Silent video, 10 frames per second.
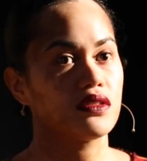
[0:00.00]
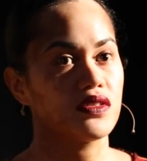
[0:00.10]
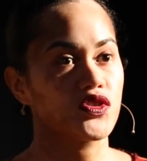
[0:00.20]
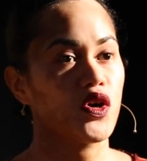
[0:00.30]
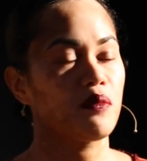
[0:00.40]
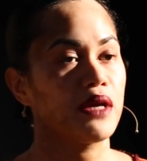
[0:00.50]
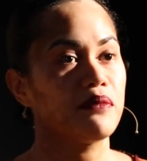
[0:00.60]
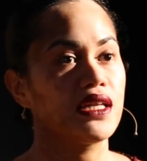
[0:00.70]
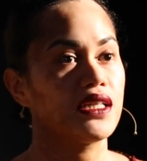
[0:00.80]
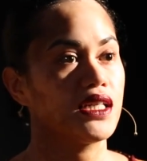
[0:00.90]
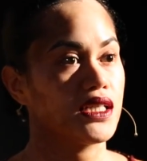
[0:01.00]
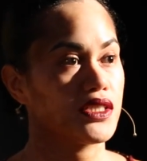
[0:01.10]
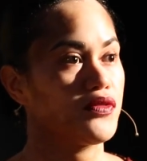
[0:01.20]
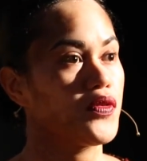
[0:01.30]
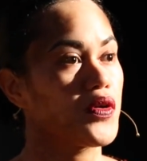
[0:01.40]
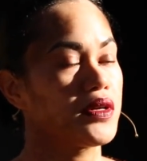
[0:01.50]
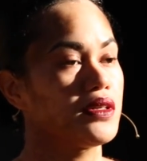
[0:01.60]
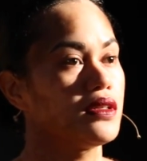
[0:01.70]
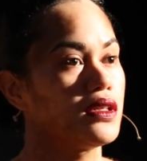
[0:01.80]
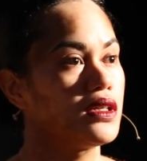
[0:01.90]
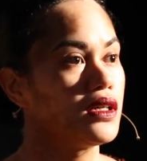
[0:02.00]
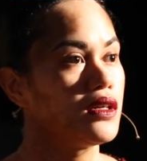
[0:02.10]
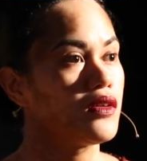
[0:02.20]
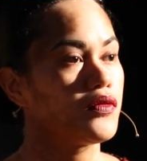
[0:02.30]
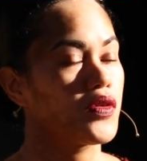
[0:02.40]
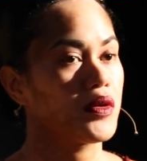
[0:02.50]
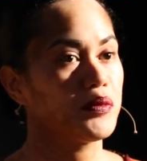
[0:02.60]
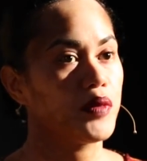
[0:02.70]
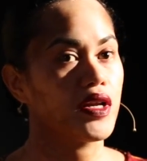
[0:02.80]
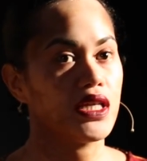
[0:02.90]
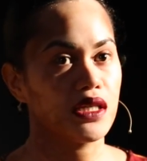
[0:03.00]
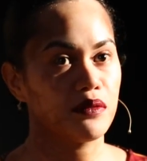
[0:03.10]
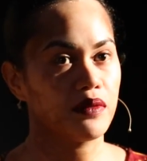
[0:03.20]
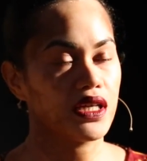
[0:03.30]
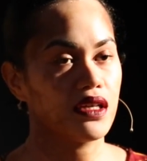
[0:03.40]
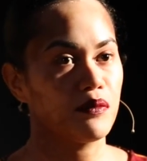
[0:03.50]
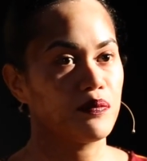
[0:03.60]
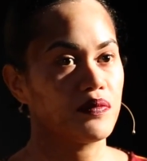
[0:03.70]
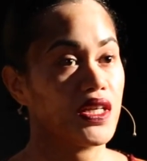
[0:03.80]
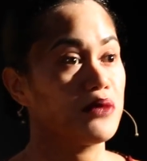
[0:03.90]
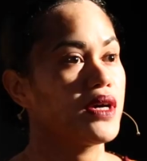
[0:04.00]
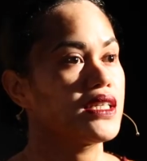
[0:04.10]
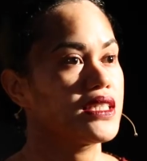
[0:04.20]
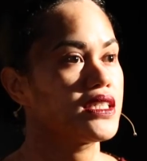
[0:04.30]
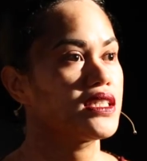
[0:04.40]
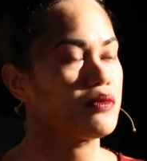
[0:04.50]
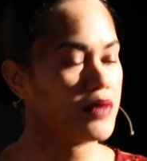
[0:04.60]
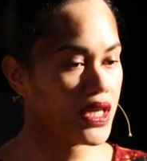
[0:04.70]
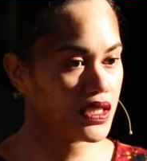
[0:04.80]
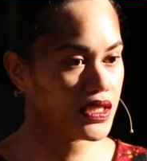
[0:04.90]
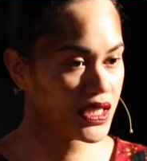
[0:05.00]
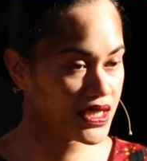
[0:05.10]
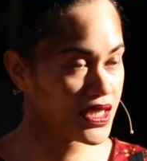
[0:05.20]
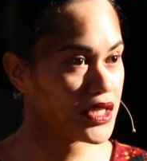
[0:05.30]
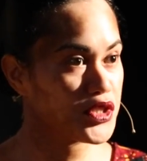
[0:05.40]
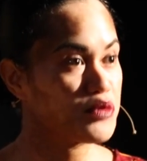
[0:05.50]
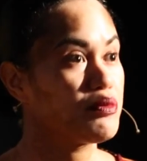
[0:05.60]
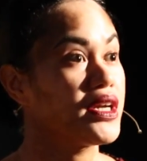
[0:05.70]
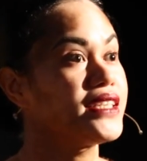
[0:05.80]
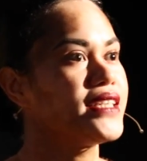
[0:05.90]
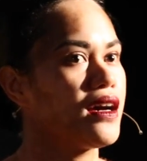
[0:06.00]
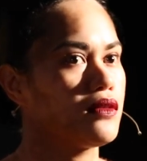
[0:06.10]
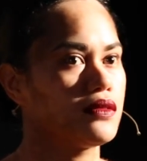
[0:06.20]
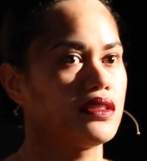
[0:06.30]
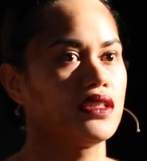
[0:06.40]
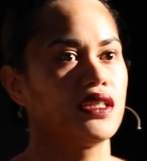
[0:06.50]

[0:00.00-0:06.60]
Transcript: saw my melanin as a foreign body in my system, and it started to break down.